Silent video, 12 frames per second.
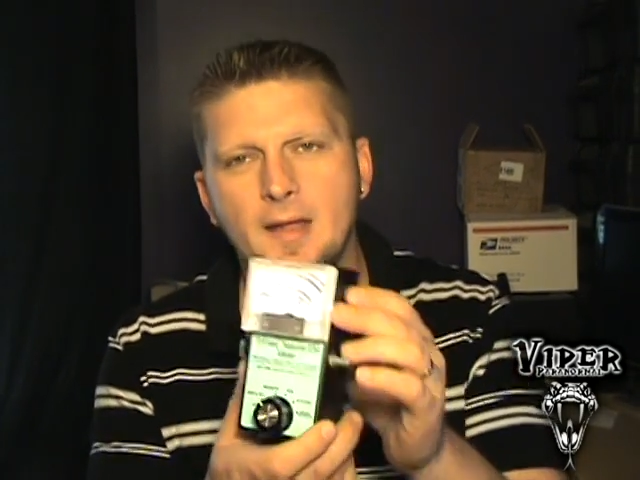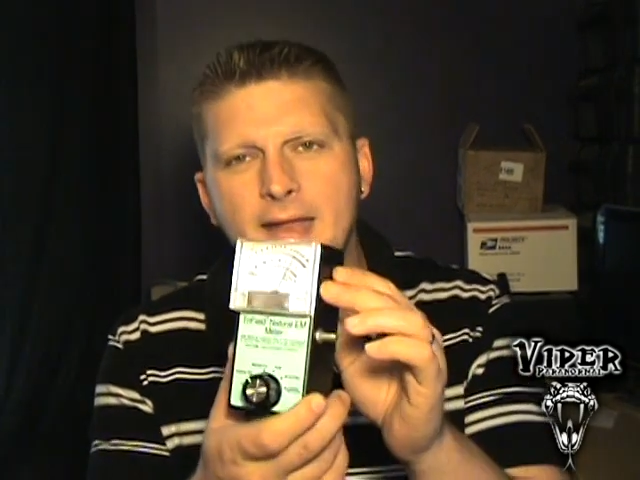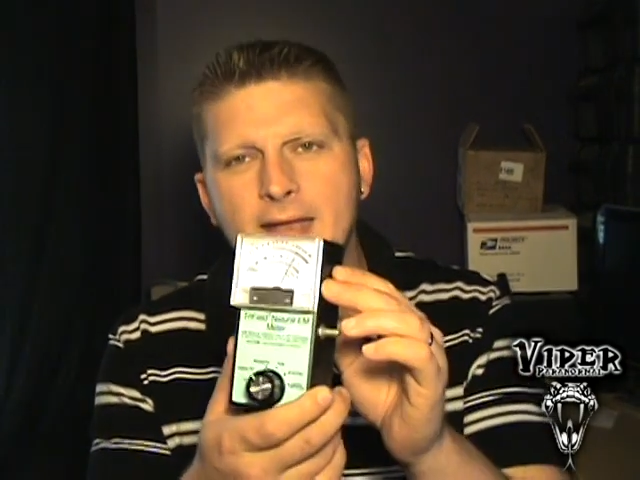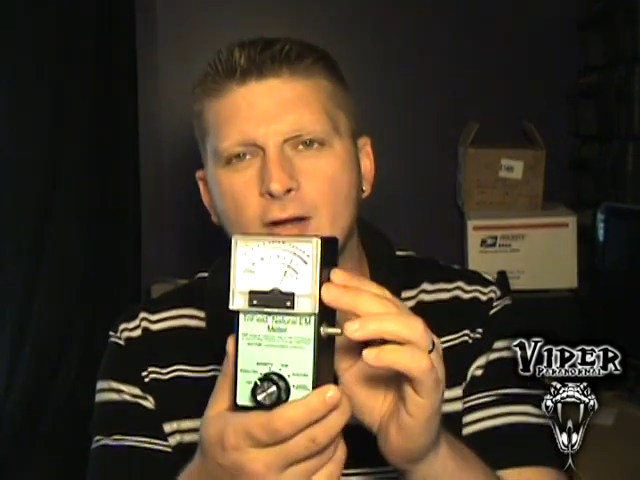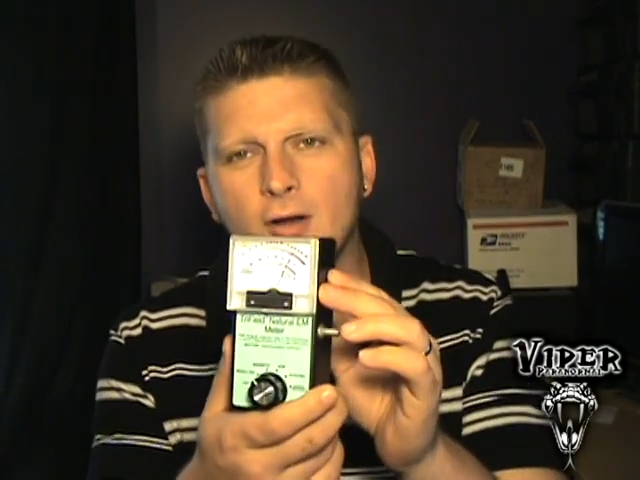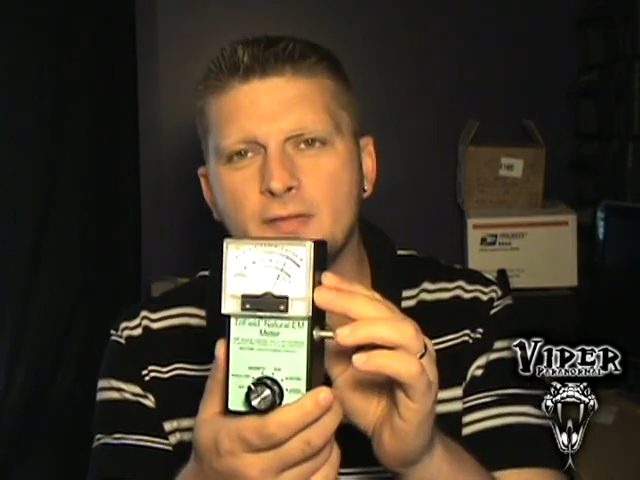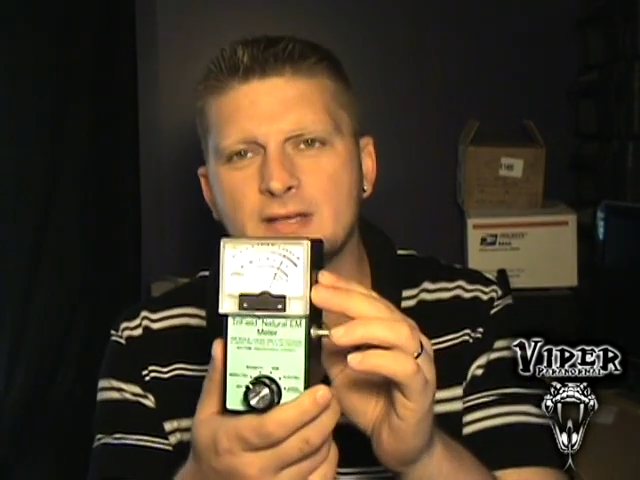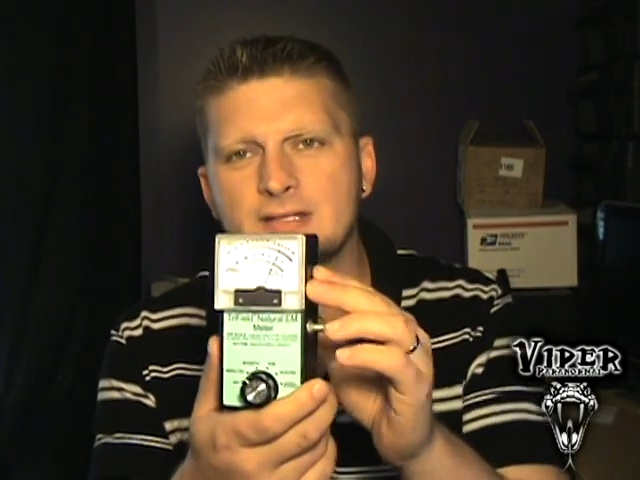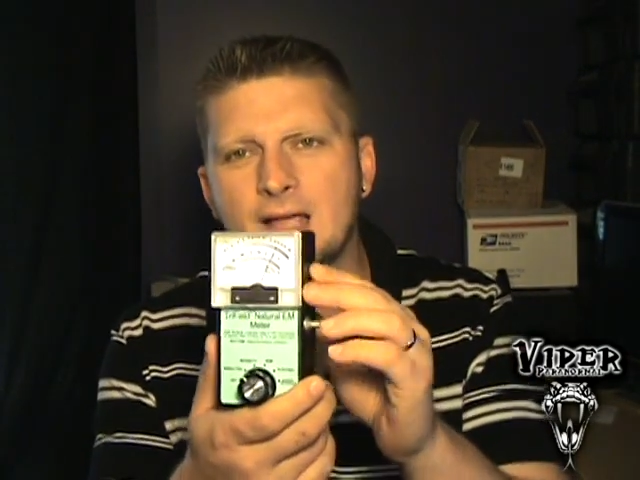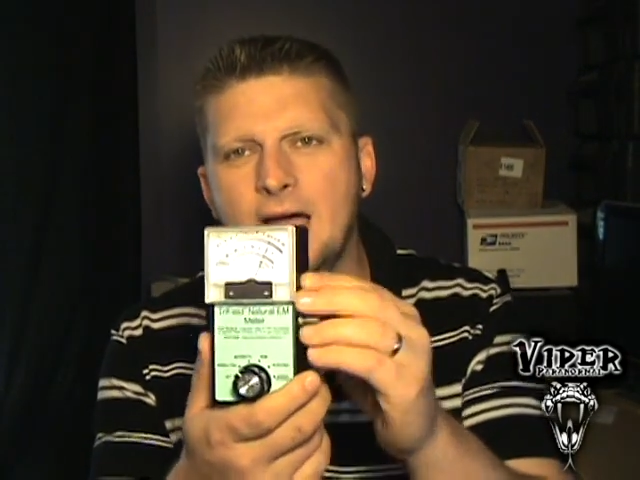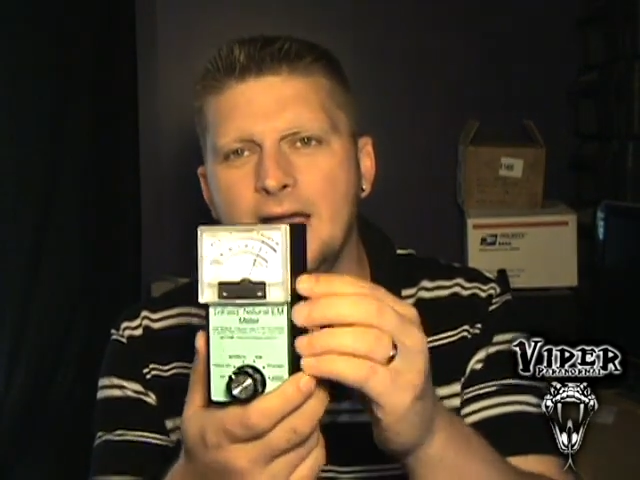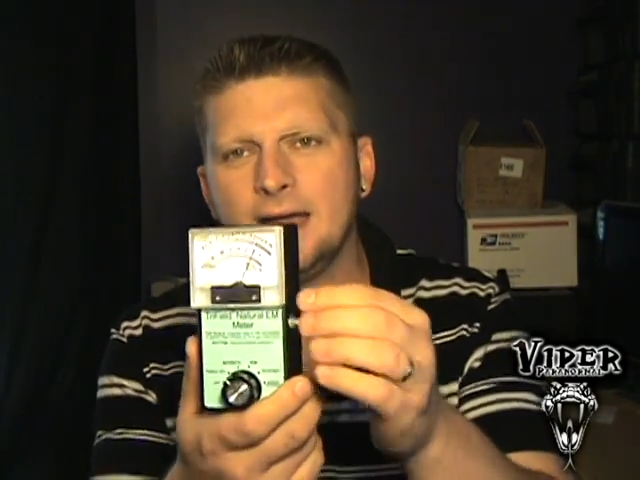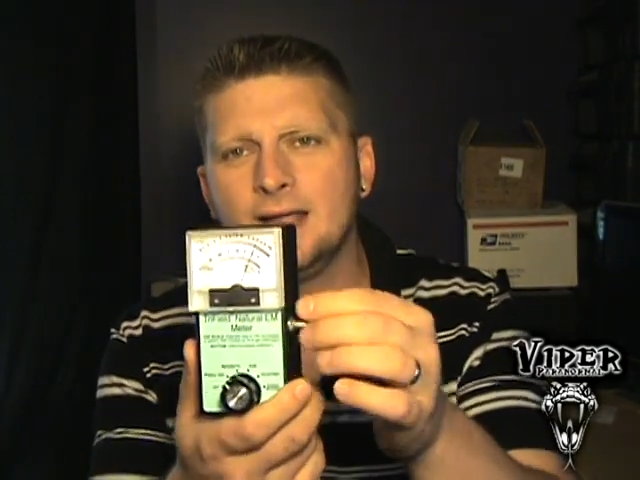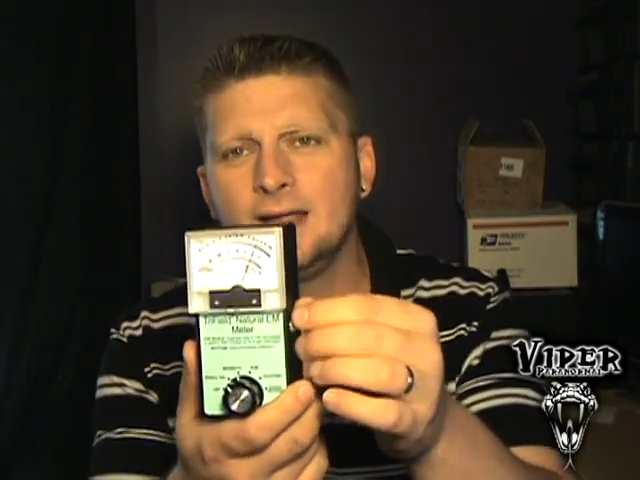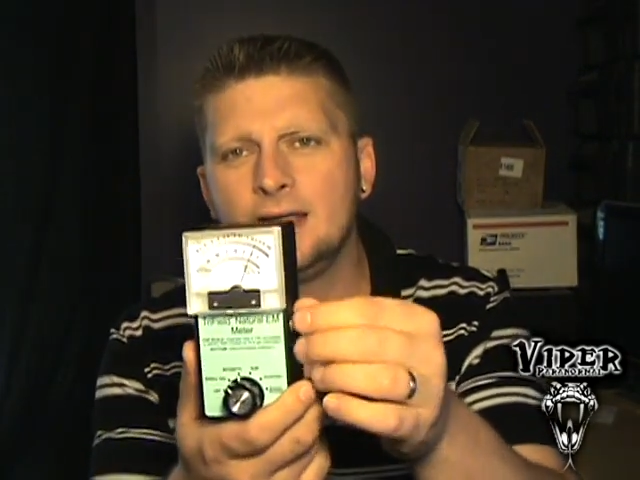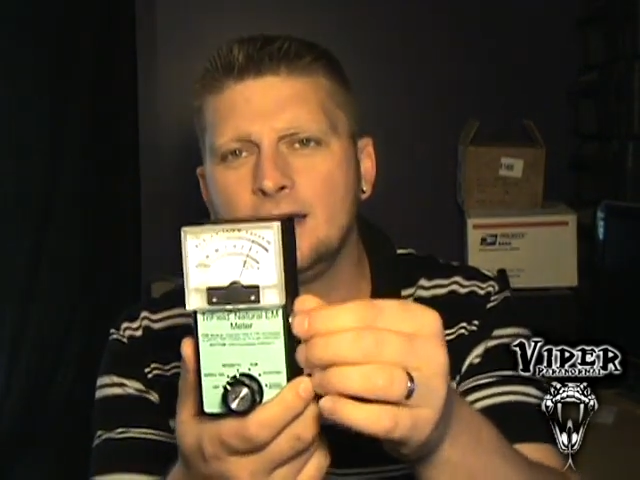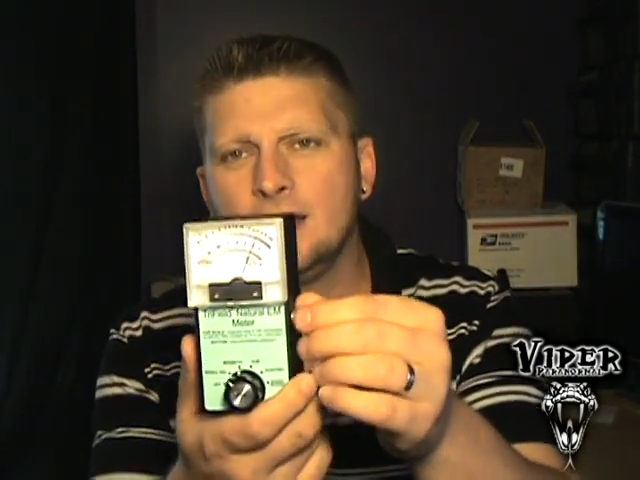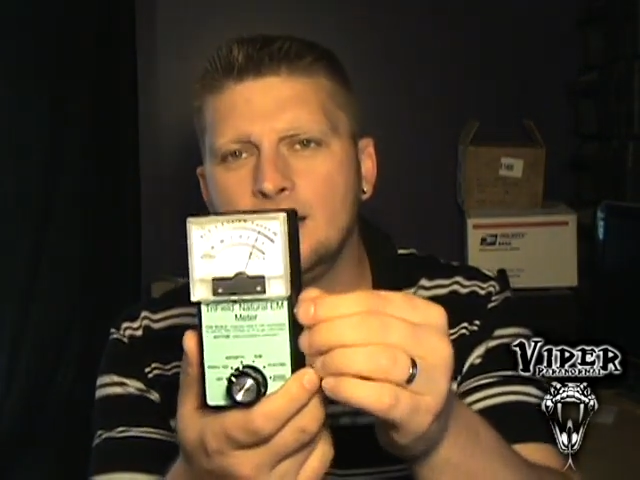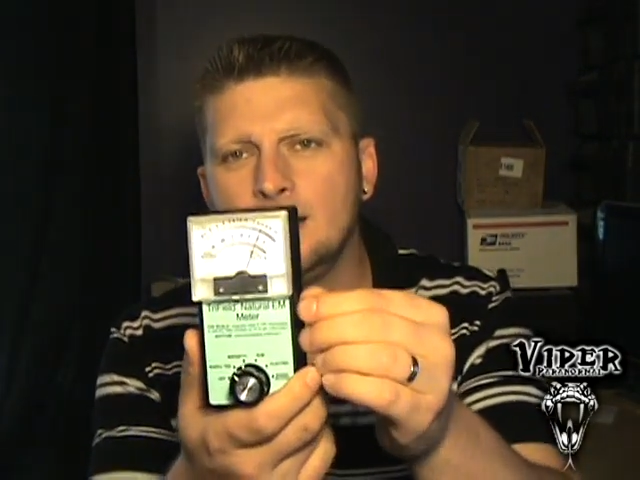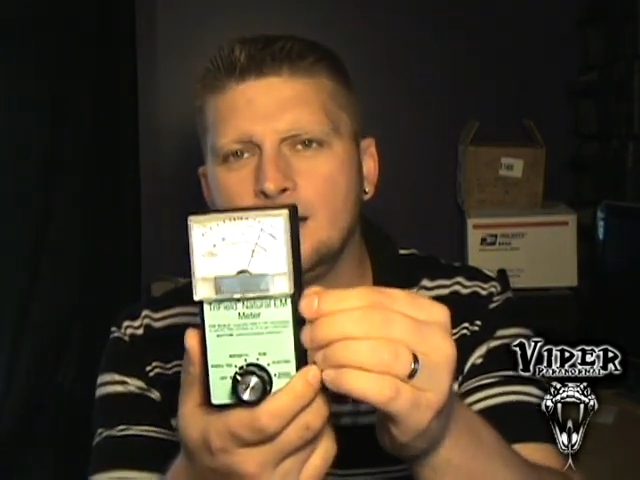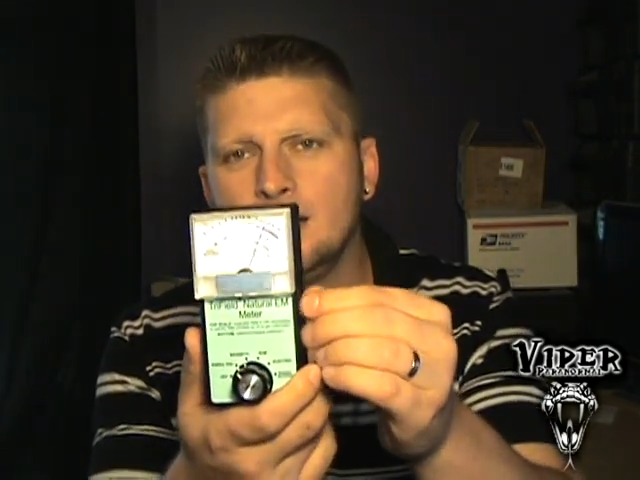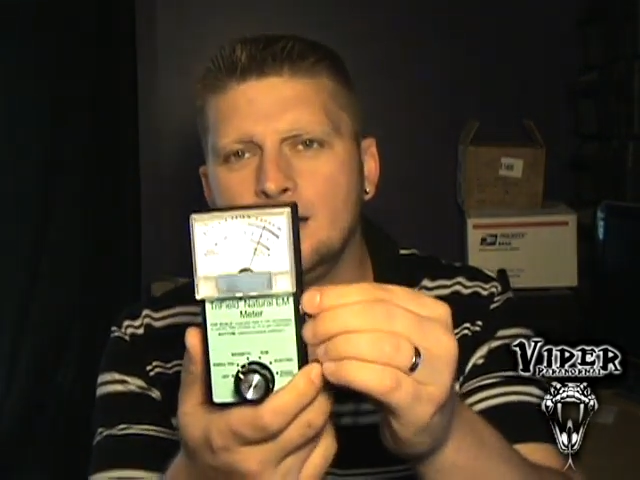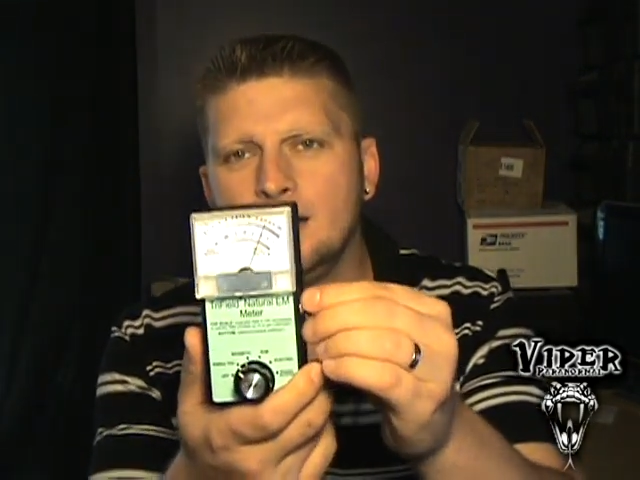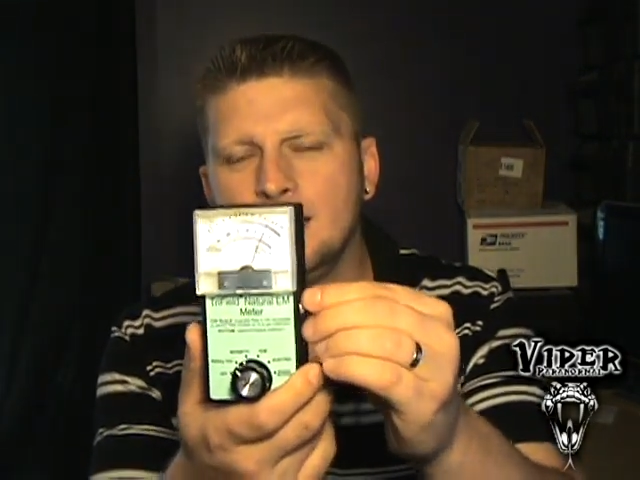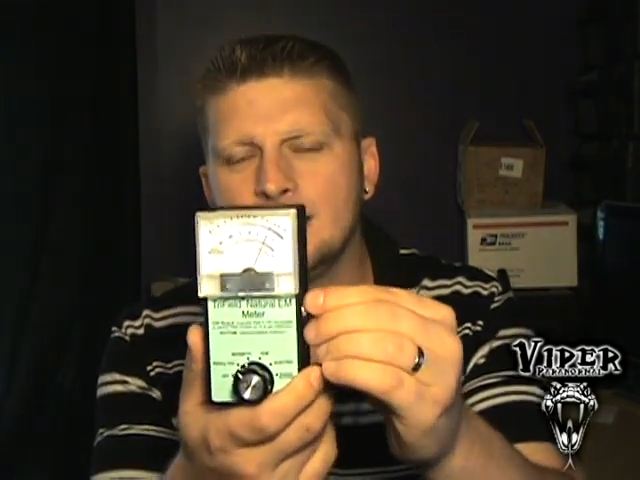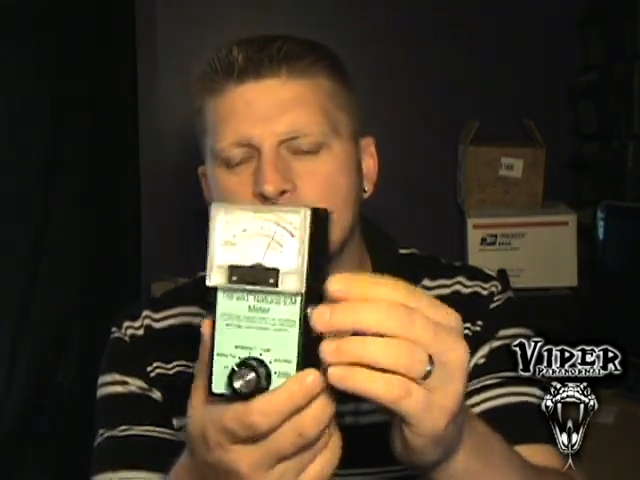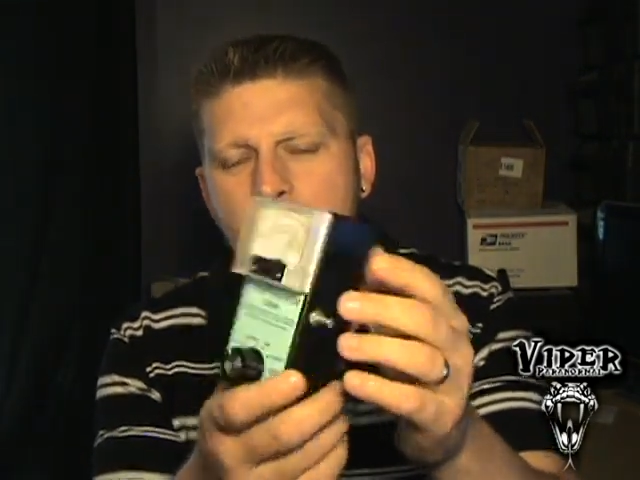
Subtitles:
And here on the side, it's